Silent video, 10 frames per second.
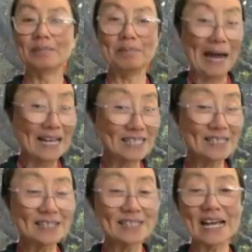My
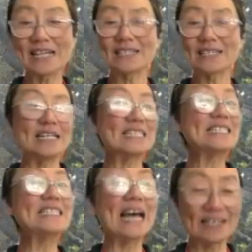success is
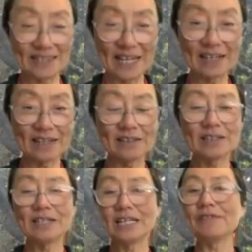nothing
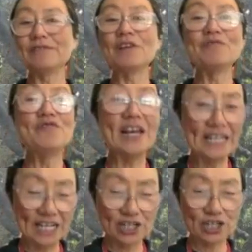if the
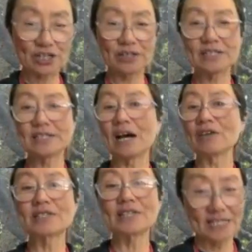village is
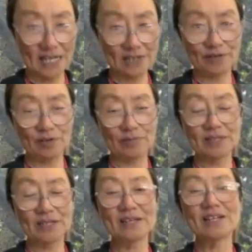not successful.
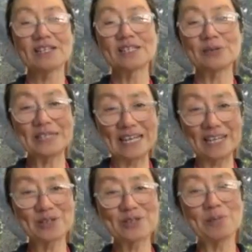So
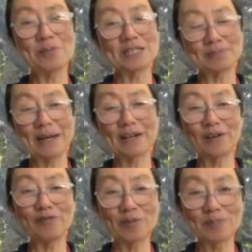thank you so much,
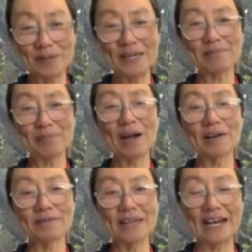Michael, for being
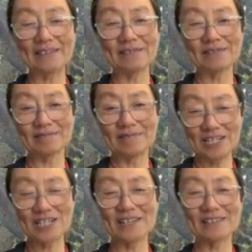part of that.
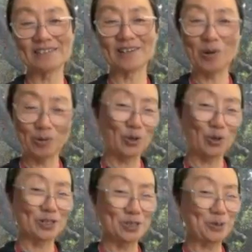vision
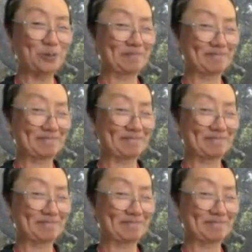holder too.